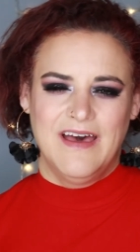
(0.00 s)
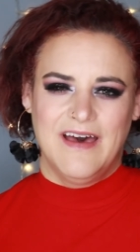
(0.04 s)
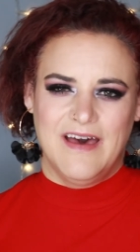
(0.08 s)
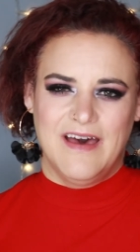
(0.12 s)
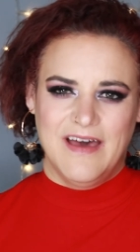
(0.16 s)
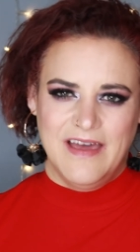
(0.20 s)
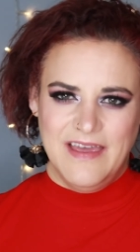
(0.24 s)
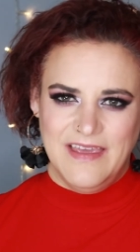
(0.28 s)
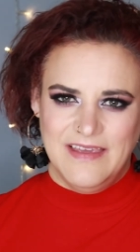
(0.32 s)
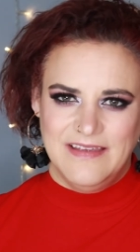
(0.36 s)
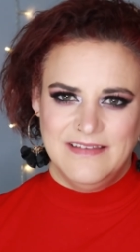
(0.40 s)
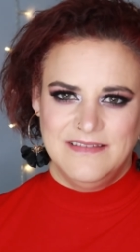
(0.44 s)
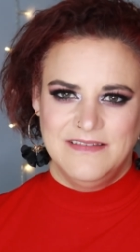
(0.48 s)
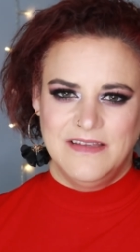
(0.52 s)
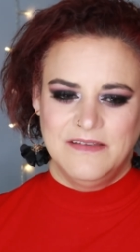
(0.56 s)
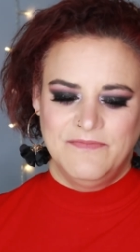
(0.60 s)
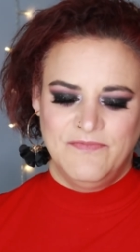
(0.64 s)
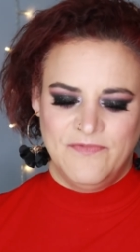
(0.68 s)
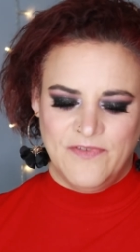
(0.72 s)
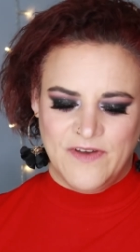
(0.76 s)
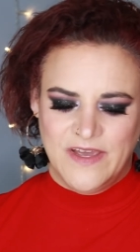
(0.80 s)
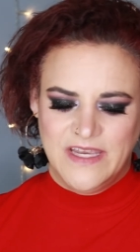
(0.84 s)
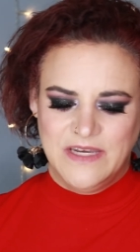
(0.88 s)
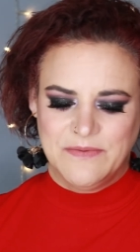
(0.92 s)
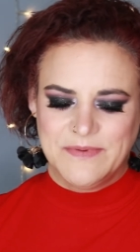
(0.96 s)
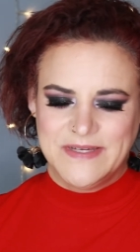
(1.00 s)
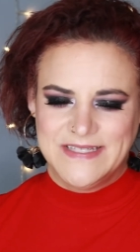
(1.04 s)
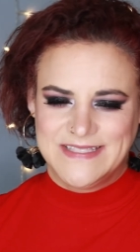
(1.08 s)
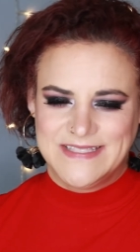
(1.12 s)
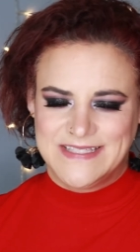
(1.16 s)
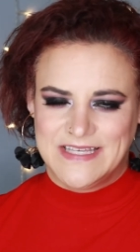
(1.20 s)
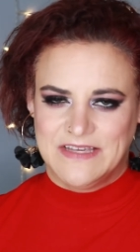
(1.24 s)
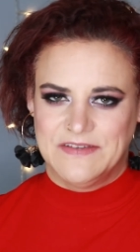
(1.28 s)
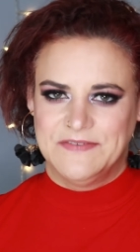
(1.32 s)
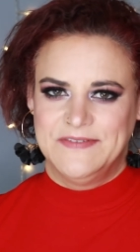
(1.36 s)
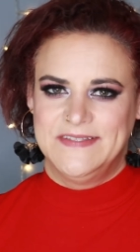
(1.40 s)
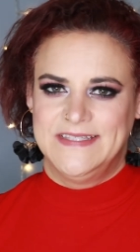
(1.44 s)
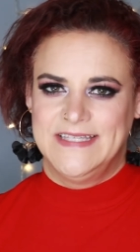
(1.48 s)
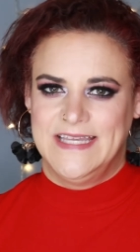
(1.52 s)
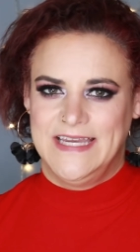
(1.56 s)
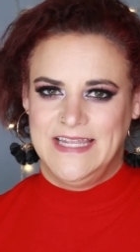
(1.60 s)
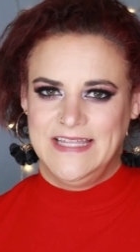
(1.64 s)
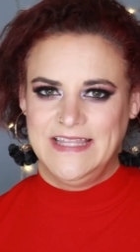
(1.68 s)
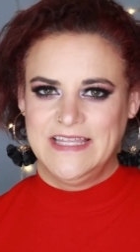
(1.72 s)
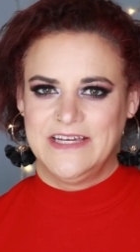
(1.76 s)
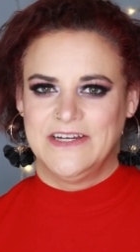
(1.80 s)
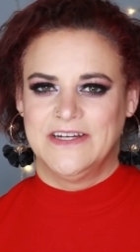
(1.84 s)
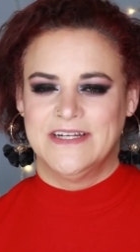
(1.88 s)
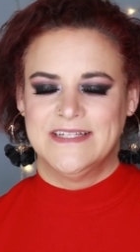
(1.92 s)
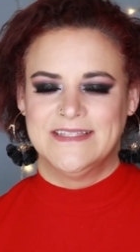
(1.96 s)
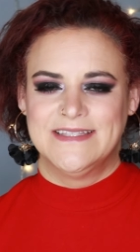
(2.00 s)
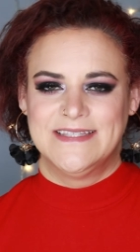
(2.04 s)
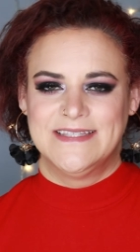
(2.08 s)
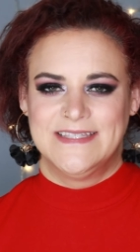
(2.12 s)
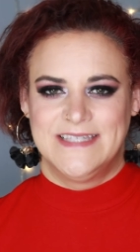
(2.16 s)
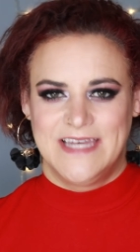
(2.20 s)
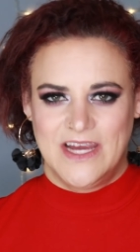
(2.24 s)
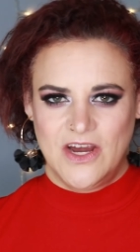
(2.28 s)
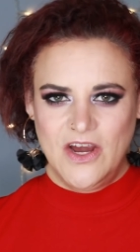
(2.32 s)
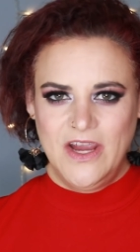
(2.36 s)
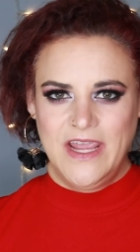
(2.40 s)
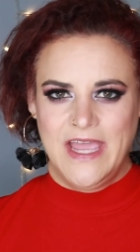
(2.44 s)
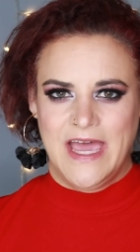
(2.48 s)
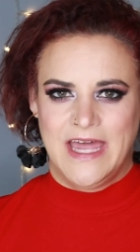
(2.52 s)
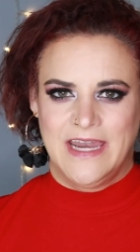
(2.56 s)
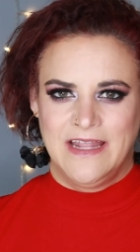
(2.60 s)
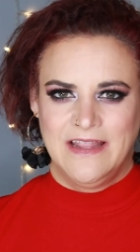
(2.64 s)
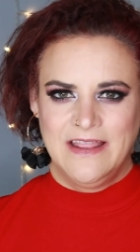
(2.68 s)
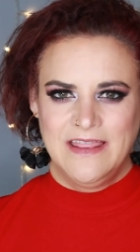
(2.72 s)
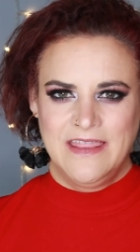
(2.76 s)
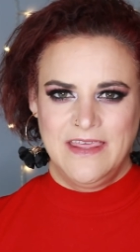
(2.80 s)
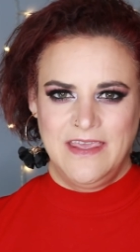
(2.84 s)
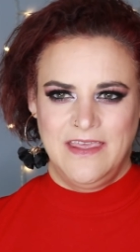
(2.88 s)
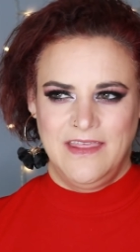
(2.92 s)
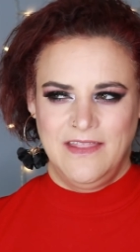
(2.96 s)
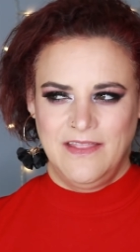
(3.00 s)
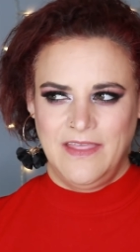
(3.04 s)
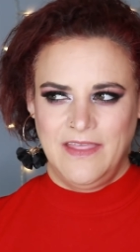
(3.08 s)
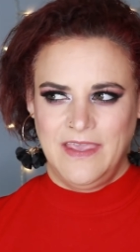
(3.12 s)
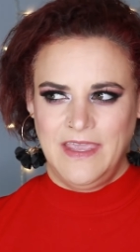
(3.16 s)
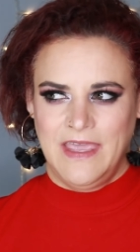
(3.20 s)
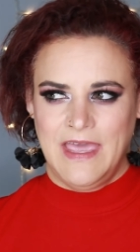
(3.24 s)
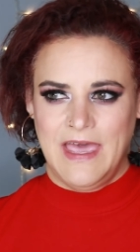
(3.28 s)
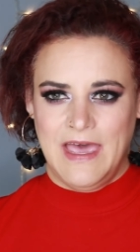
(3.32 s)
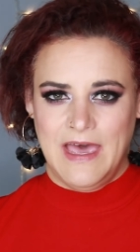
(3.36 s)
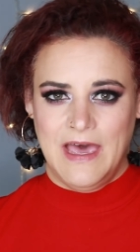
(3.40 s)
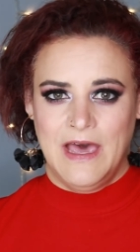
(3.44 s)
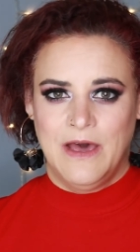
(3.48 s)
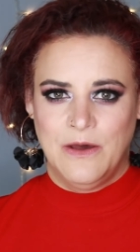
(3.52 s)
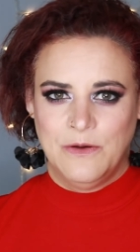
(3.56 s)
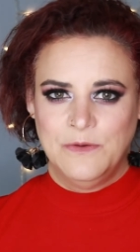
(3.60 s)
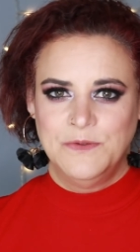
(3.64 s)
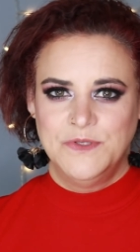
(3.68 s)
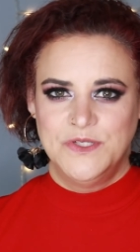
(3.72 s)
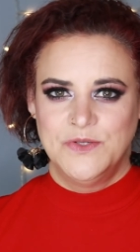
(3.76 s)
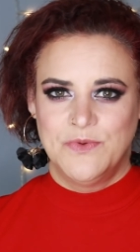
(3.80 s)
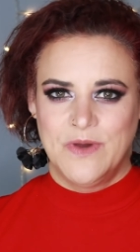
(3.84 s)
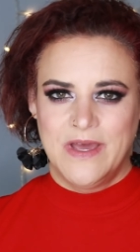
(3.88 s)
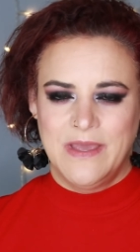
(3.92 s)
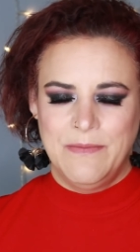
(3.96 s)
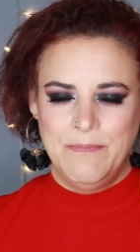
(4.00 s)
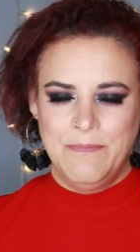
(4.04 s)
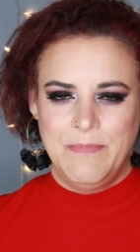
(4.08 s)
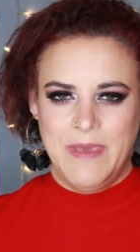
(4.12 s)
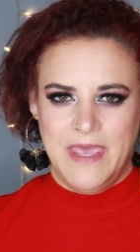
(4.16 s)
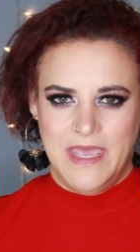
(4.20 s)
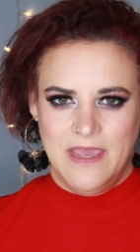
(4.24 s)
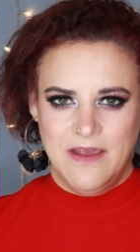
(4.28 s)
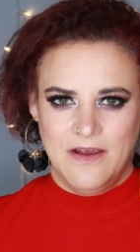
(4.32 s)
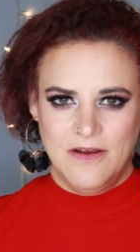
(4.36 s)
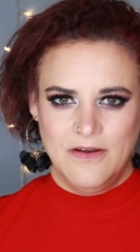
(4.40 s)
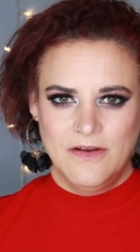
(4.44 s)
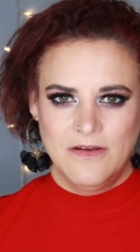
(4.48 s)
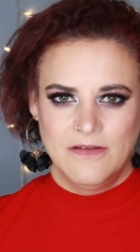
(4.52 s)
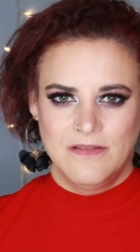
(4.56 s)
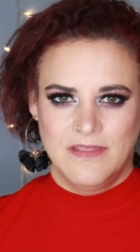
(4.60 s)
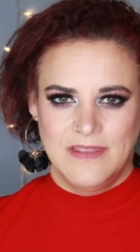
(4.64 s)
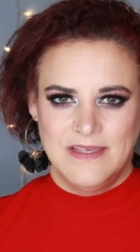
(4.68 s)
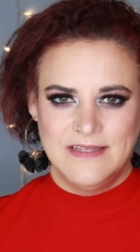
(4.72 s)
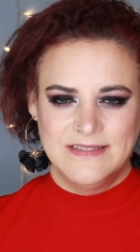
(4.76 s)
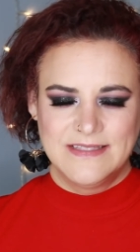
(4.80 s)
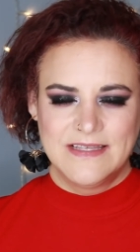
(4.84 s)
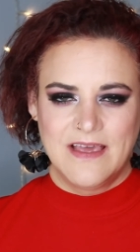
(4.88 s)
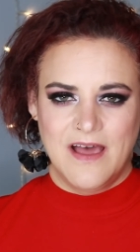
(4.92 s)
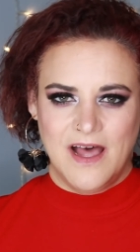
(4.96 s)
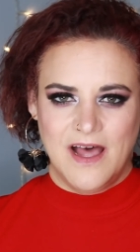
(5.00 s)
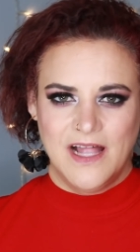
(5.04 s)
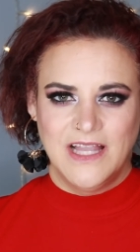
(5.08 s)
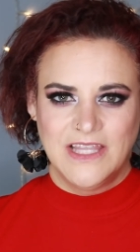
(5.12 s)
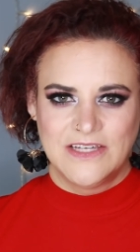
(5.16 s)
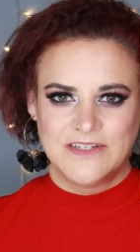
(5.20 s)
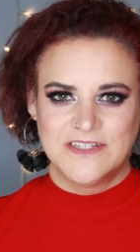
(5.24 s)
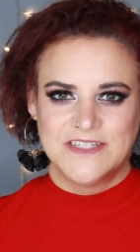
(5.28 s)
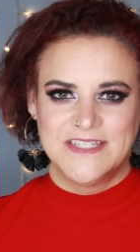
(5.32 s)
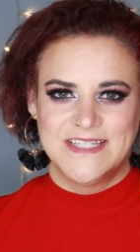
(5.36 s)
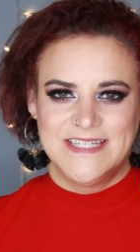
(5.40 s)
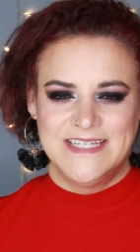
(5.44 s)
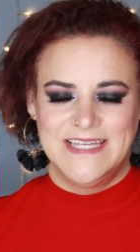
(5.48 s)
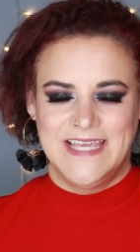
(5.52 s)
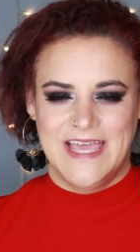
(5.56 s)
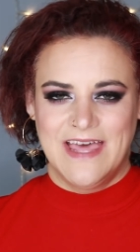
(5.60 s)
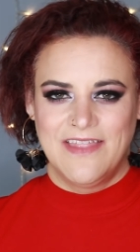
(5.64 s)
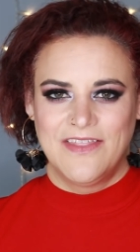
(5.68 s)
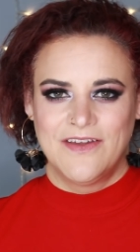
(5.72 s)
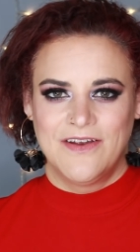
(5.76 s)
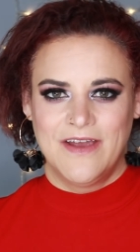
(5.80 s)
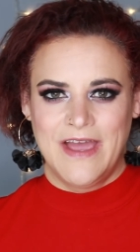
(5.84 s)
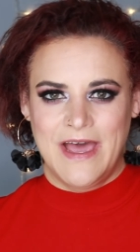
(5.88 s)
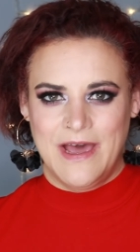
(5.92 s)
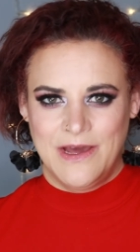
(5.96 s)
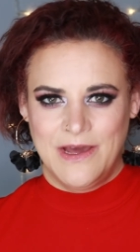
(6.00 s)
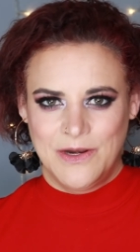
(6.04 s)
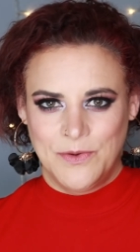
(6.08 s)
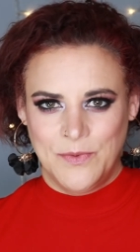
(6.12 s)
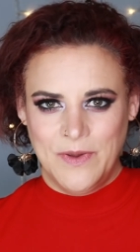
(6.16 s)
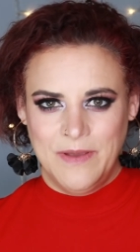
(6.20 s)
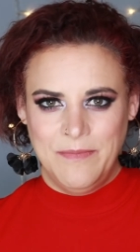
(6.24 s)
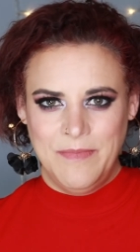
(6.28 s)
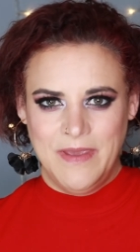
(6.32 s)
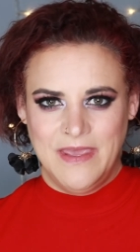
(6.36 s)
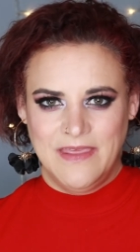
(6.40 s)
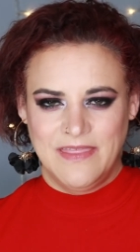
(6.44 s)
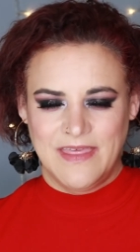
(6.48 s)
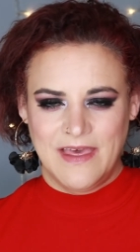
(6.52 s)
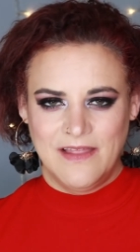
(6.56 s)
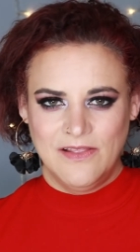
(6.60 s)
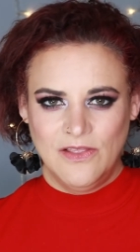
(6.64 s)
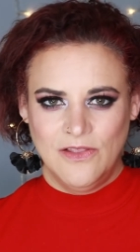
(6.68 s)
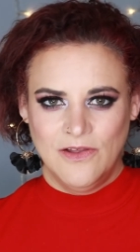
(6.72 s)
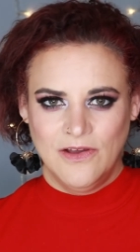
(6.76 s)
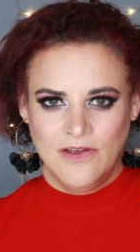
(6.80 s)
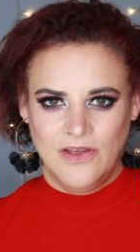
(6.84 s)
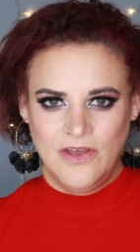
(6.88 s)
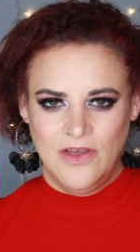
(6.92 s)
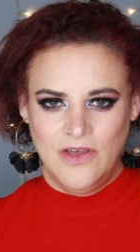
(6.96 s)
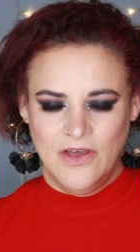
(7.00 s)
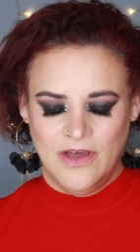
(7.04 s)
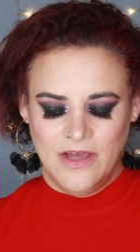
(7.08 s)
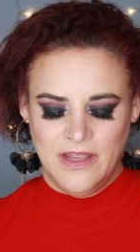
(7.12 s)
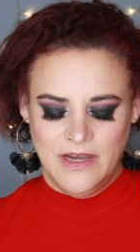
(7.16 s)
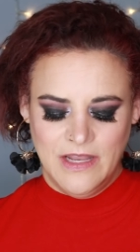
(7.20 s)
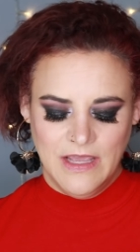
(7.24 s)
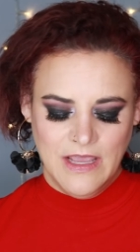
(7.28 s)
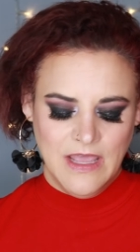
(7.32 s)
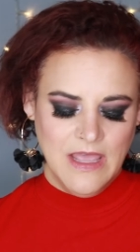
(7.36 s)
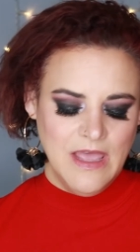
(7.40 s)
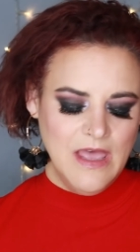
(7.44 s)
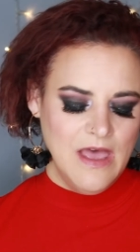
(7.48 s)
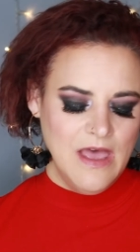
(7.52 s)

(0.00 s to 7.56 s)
I find myself sitting there and staring at it and thinking like, how do I pair these colors together? How do I make that look good?